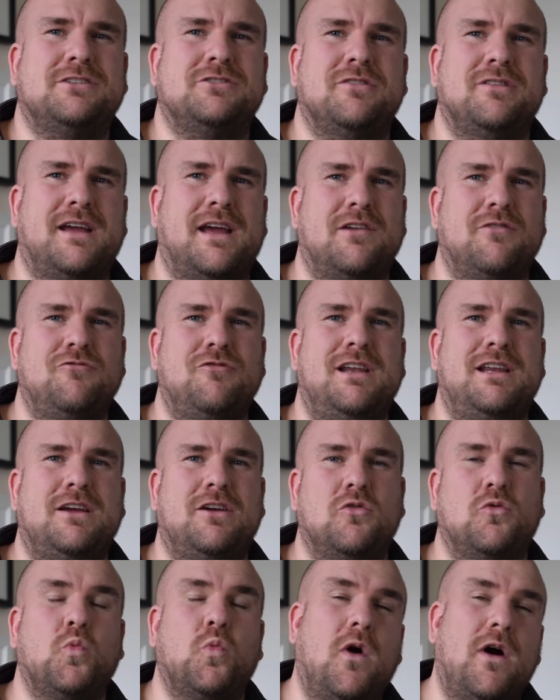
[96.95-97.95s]
sure they get a really
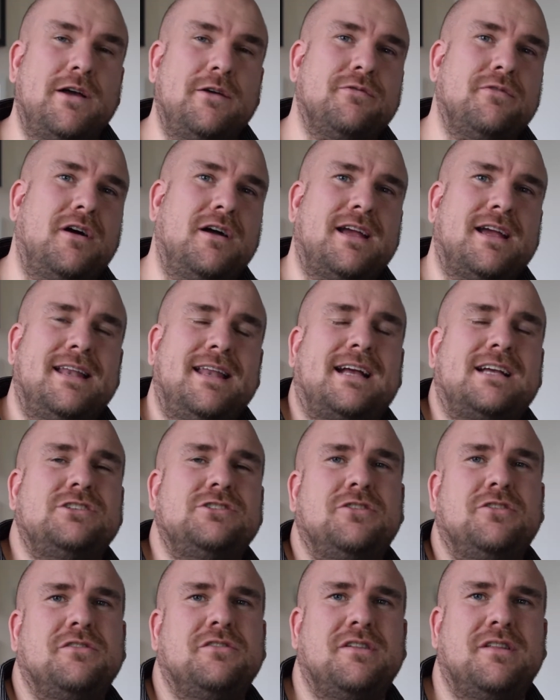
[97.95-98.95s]
good Wi-Fi
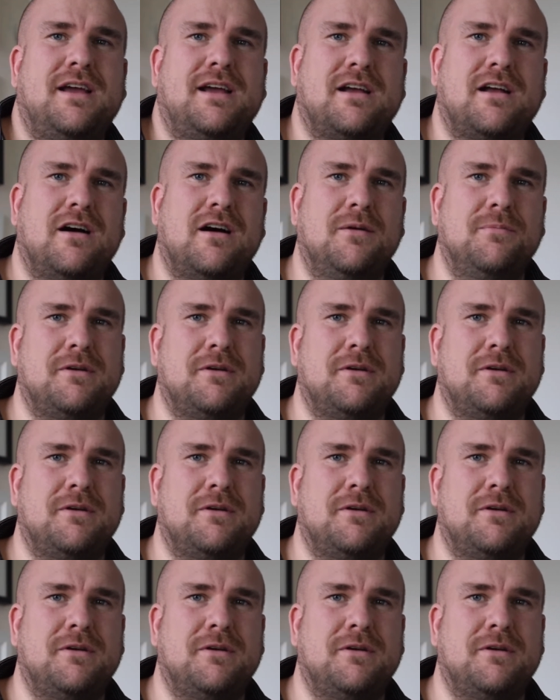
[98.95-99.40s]
connection onto their car,